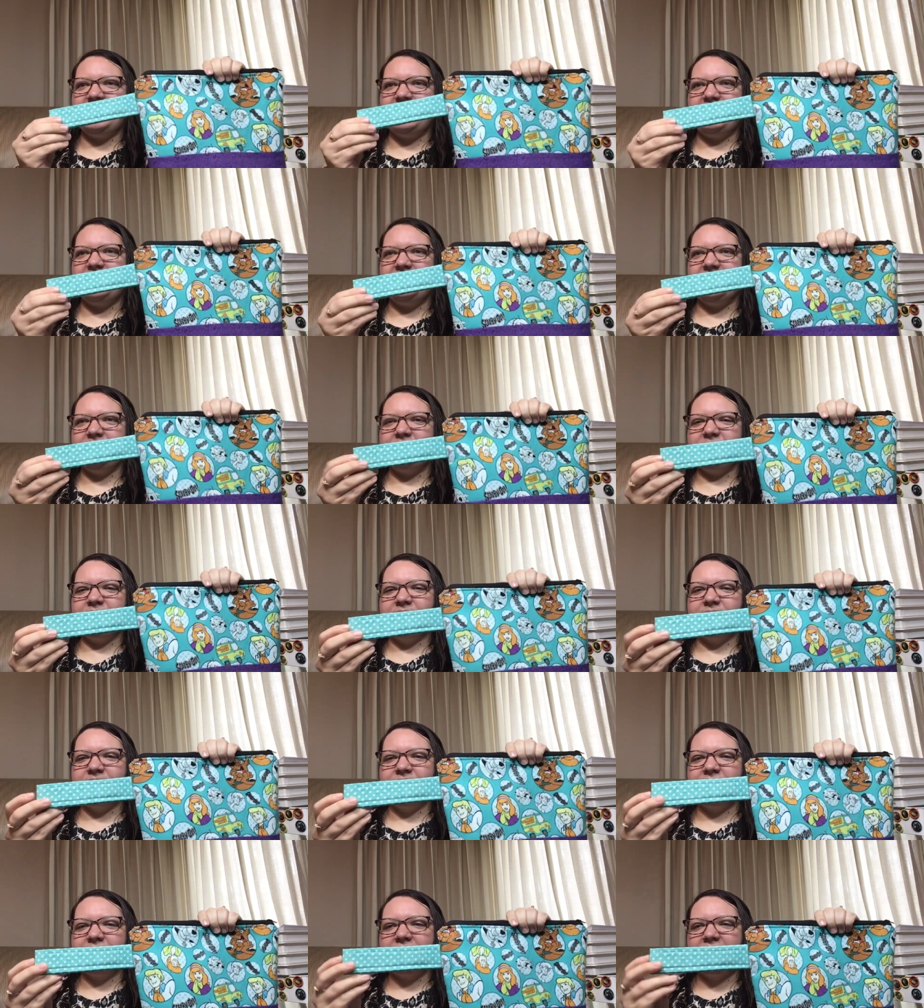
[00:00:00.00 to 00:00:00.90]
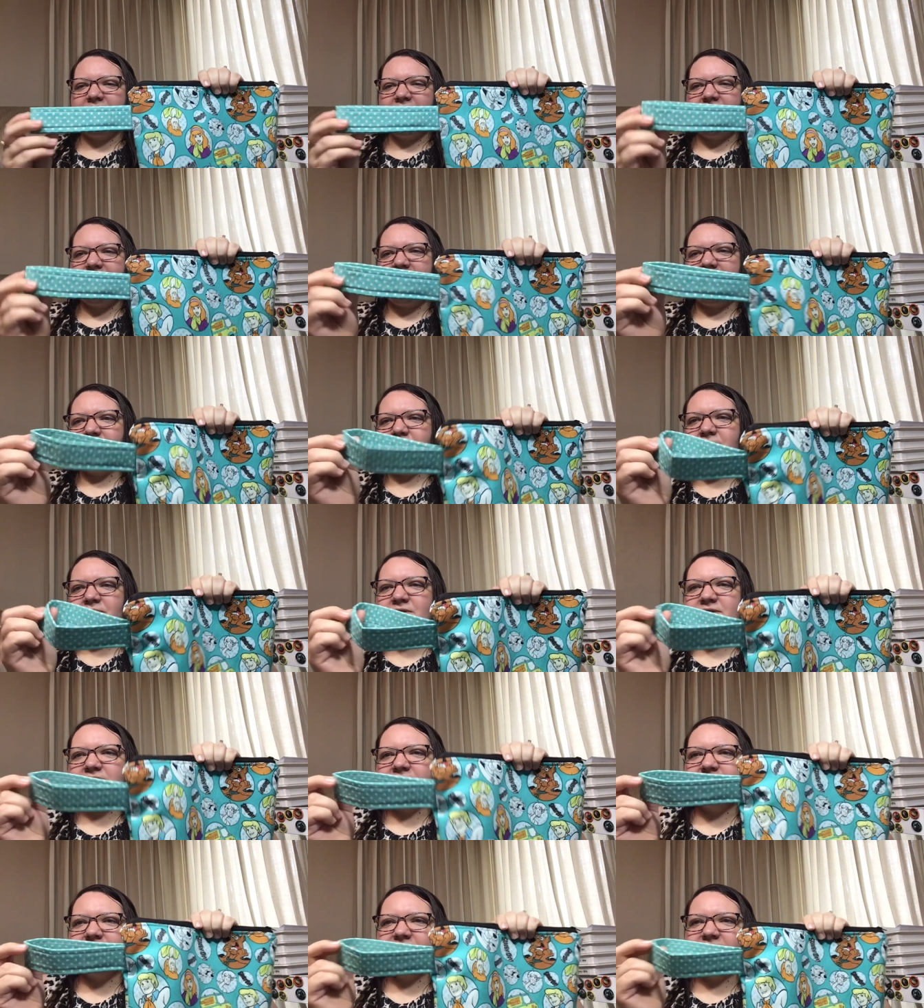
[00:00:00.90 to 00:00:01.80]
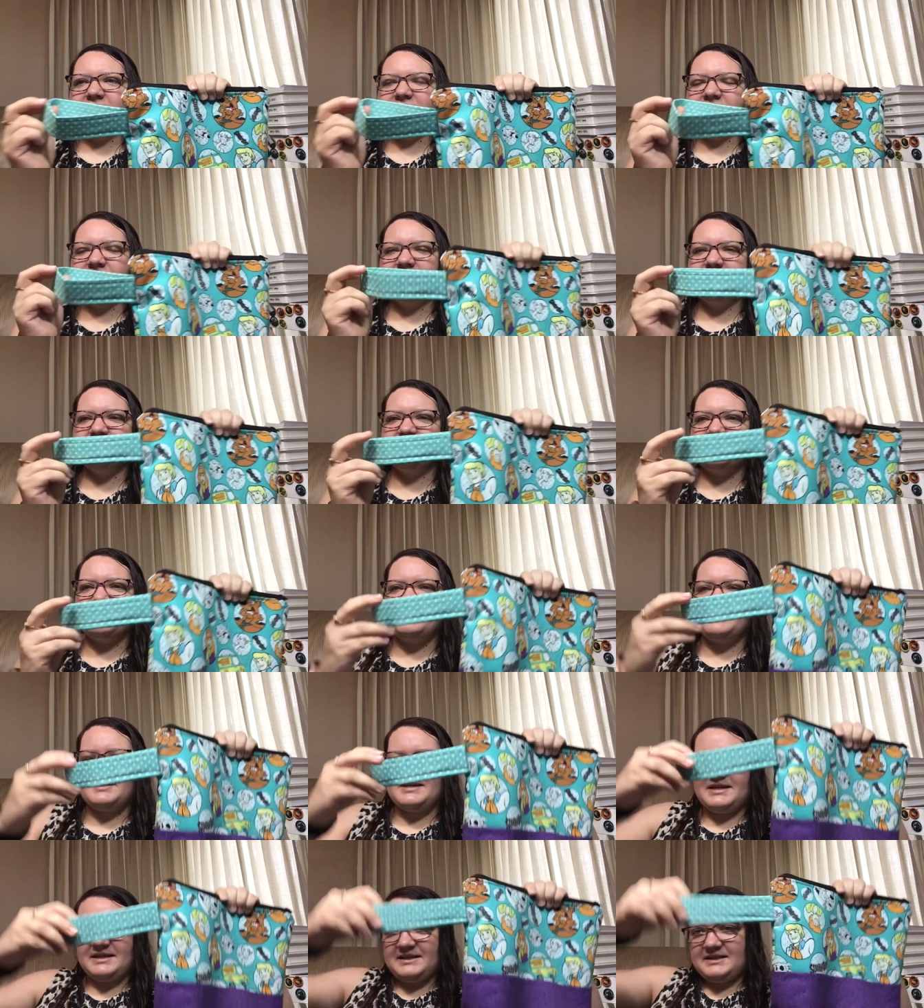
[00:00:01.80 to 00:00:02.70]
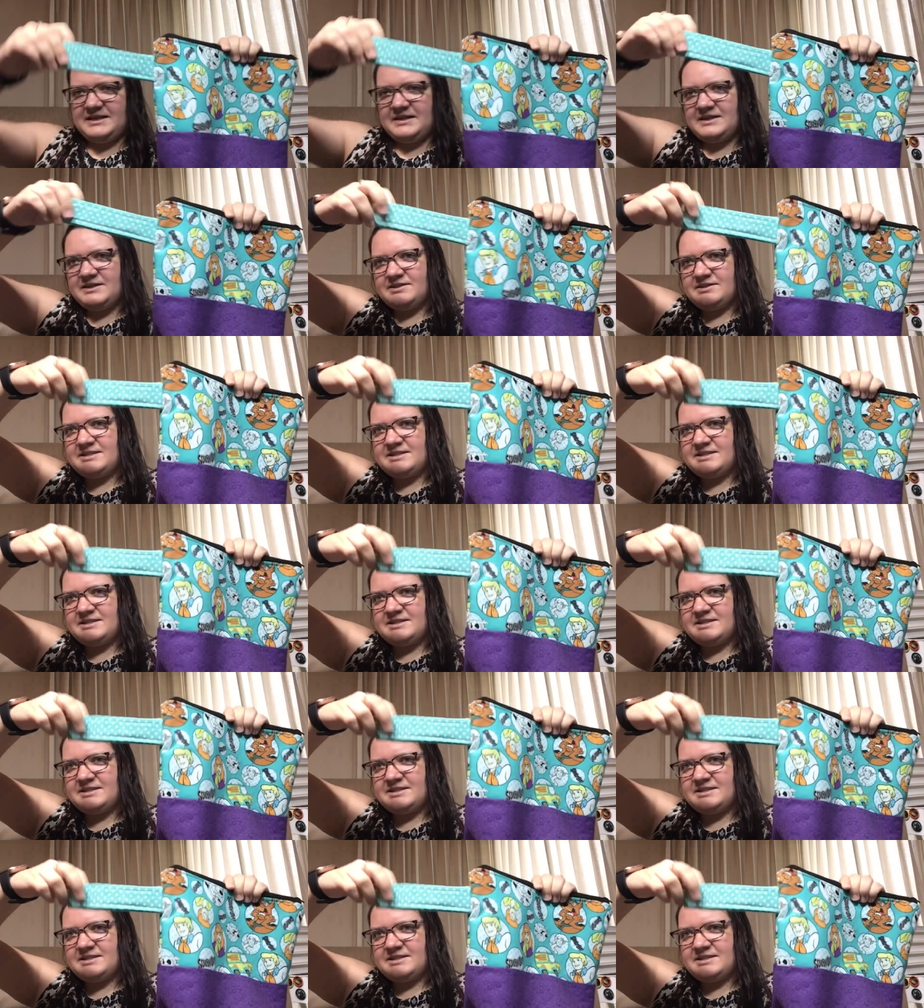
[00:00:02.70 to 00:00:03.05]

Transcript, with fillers: Um, I put something in here